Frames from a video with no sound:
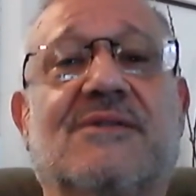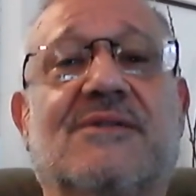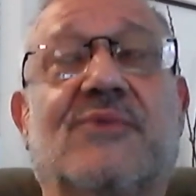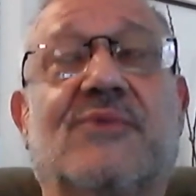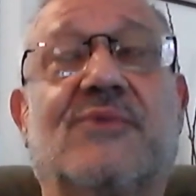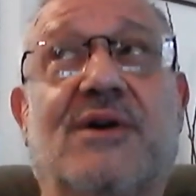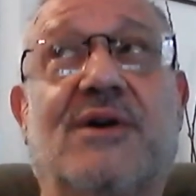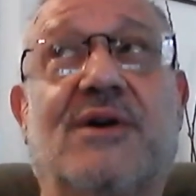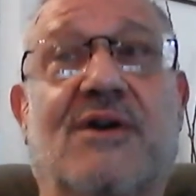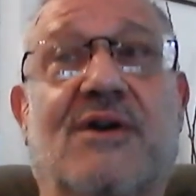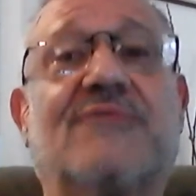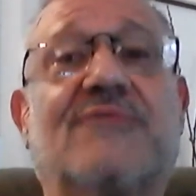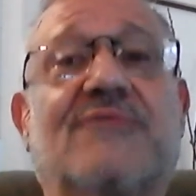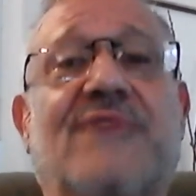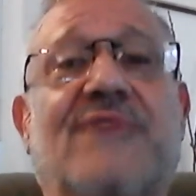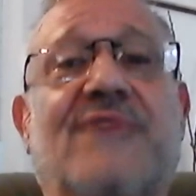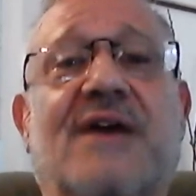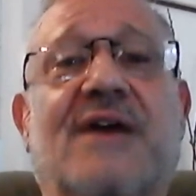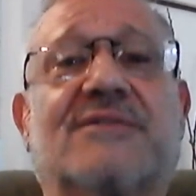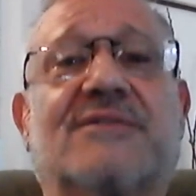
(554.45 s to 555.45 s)
we are in
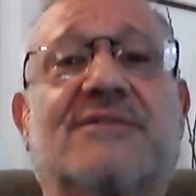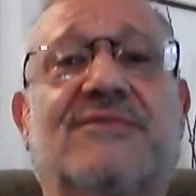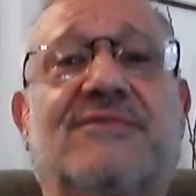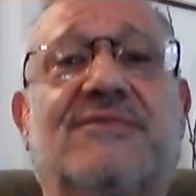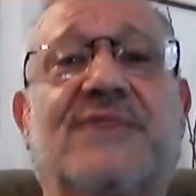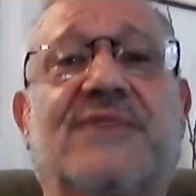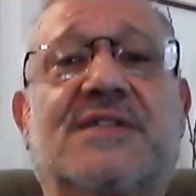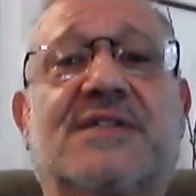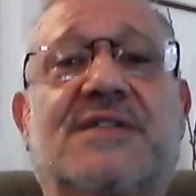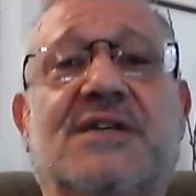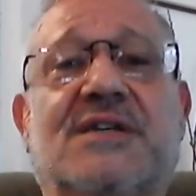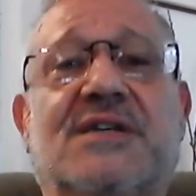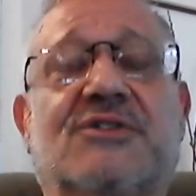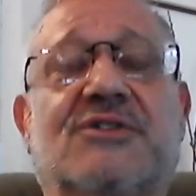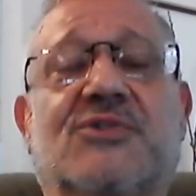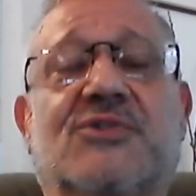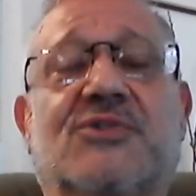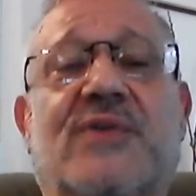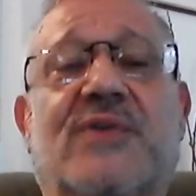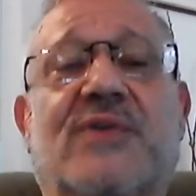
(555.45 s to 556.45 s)
fact fixing
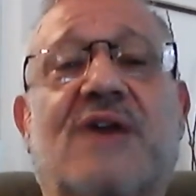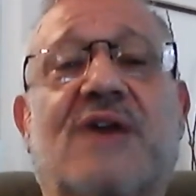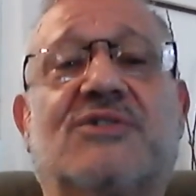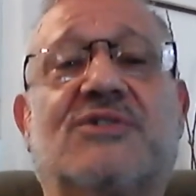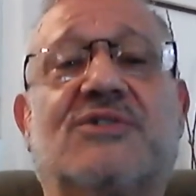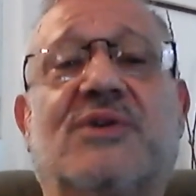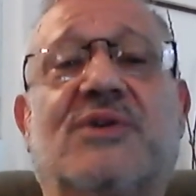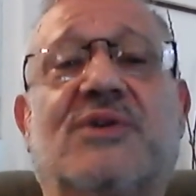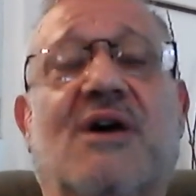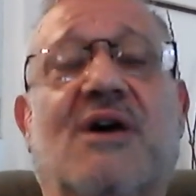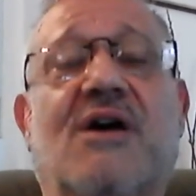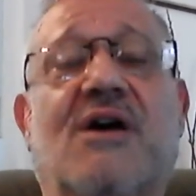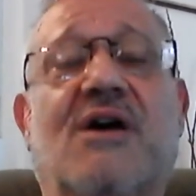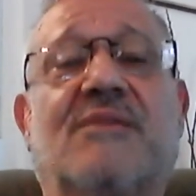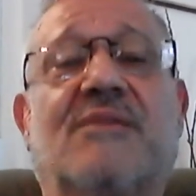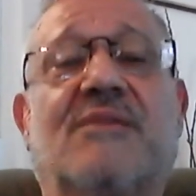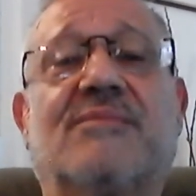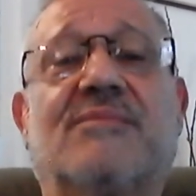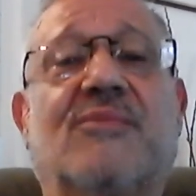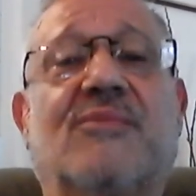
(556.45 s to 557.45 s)
issues without doing
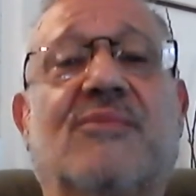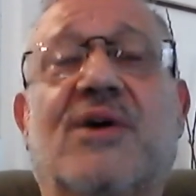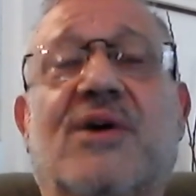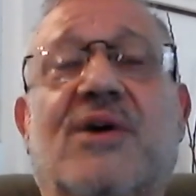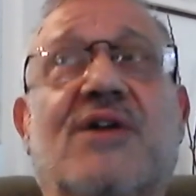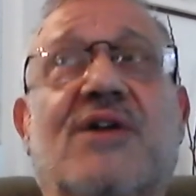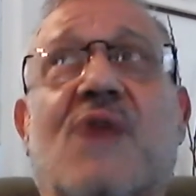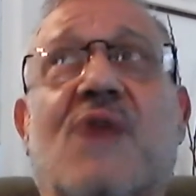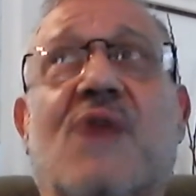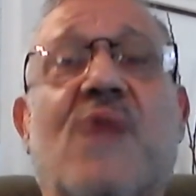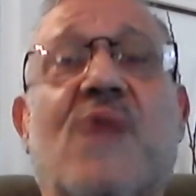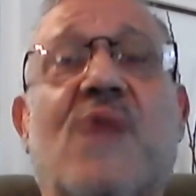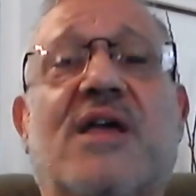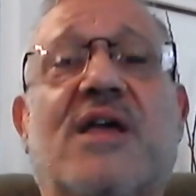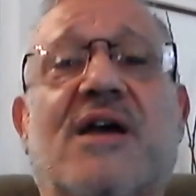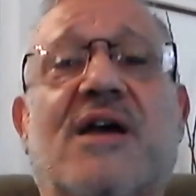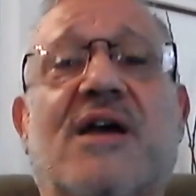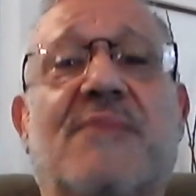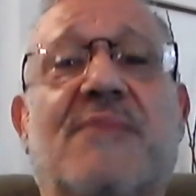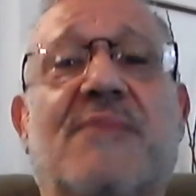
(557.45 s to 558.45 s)
harm. We are not
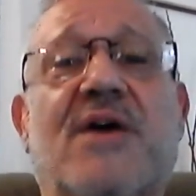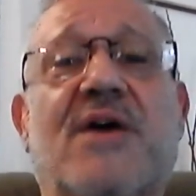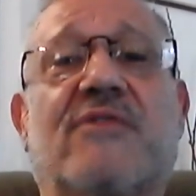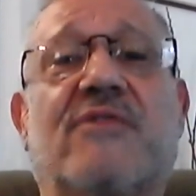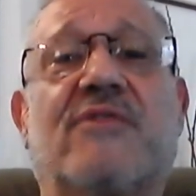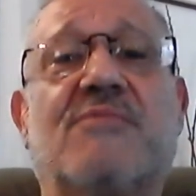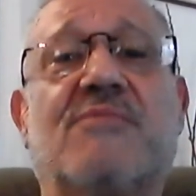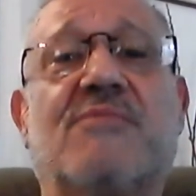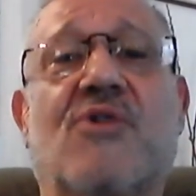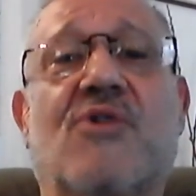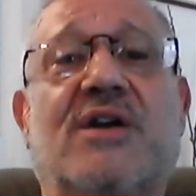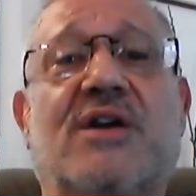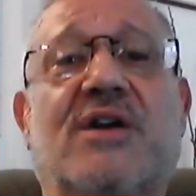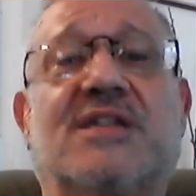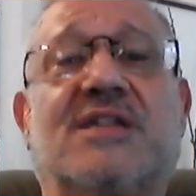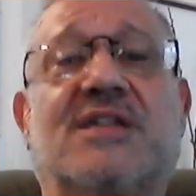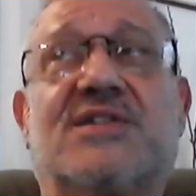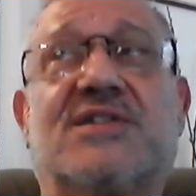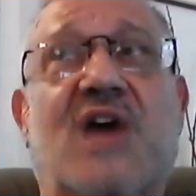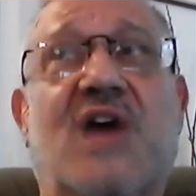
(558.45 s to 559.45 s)
waking up every morning
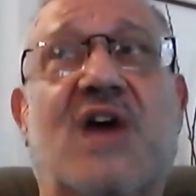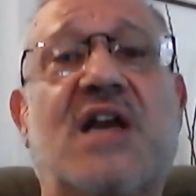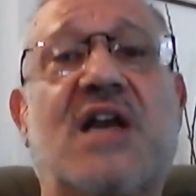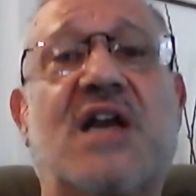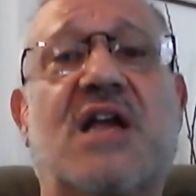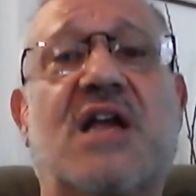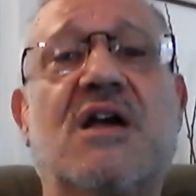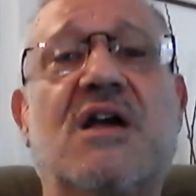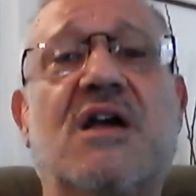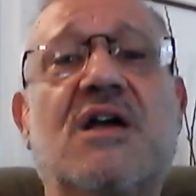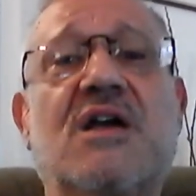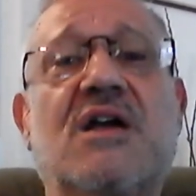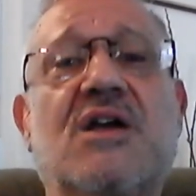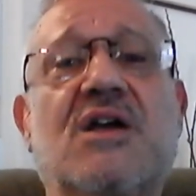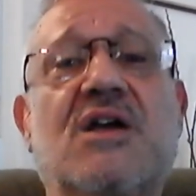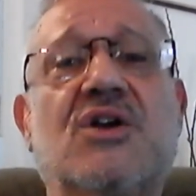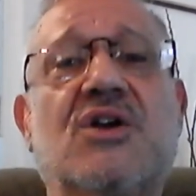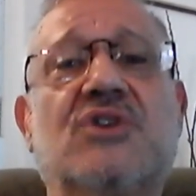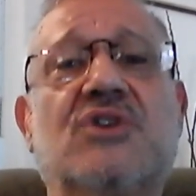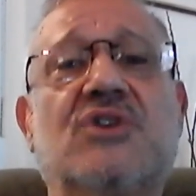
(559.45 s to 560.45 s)
designing
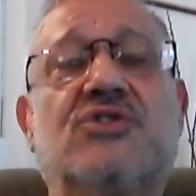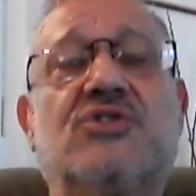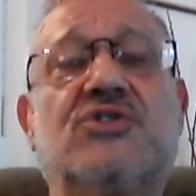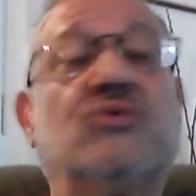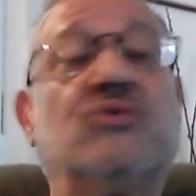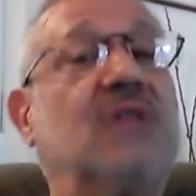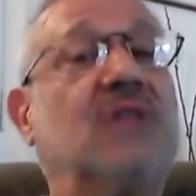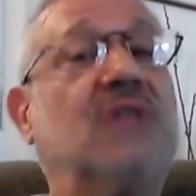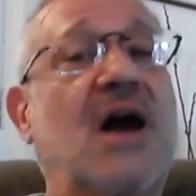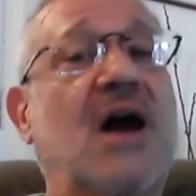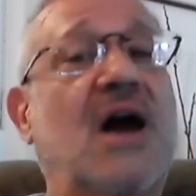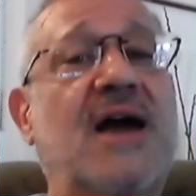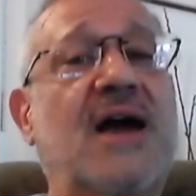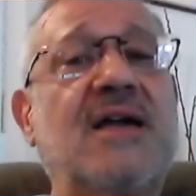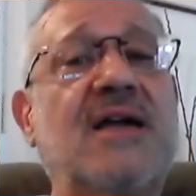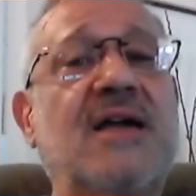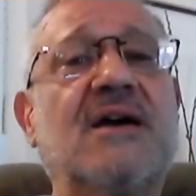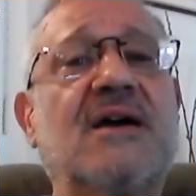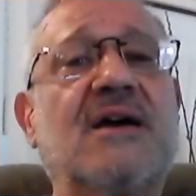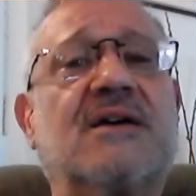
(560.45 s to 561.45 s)
to
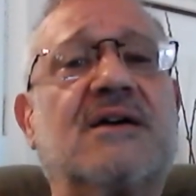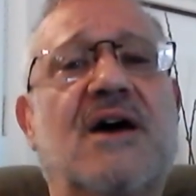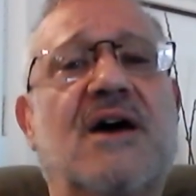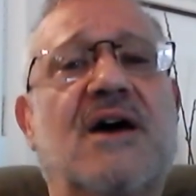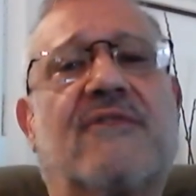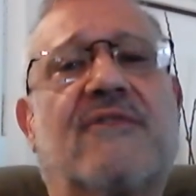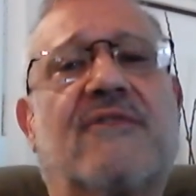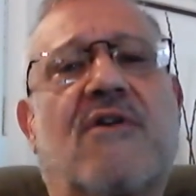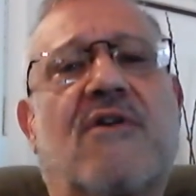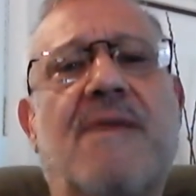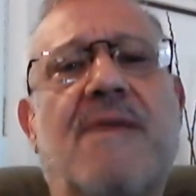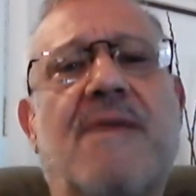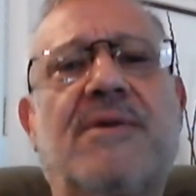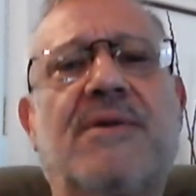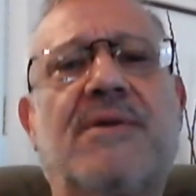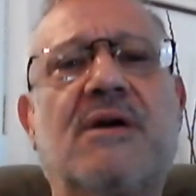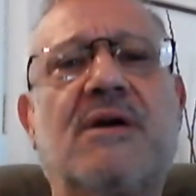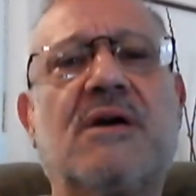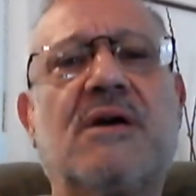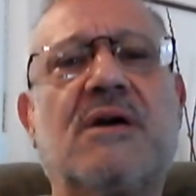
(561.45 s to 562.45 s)
lie, cover up,
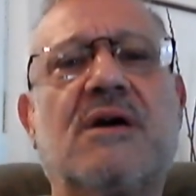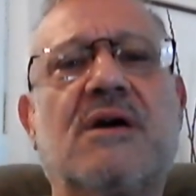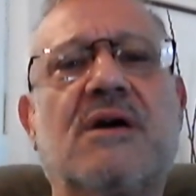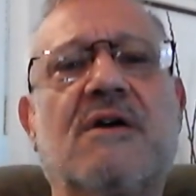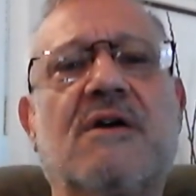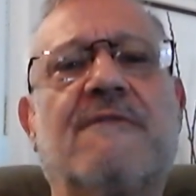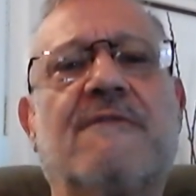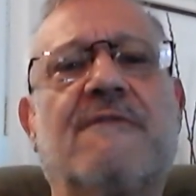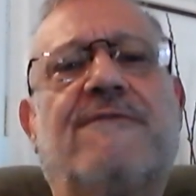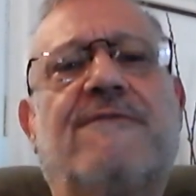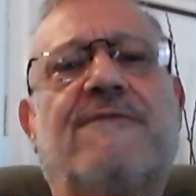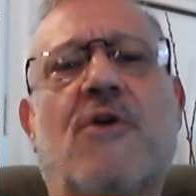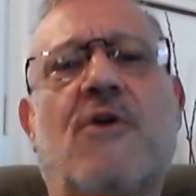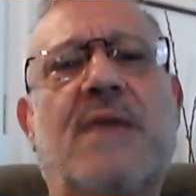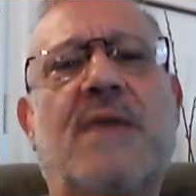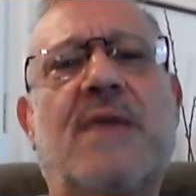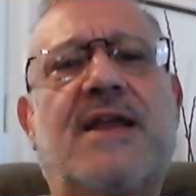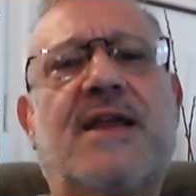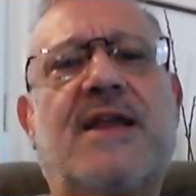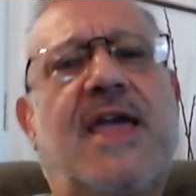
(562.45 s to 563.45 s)

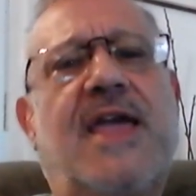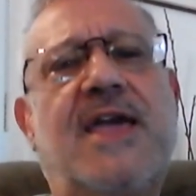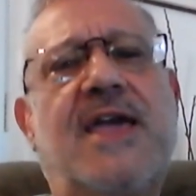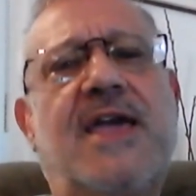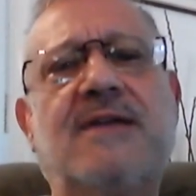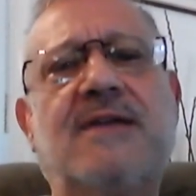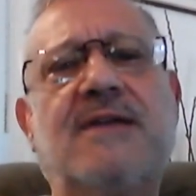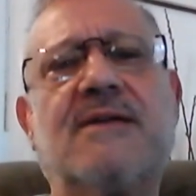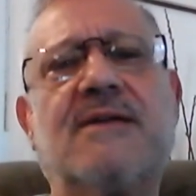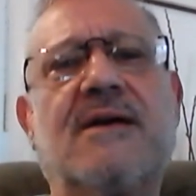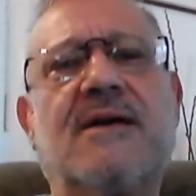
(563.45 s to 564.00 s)
foment hate,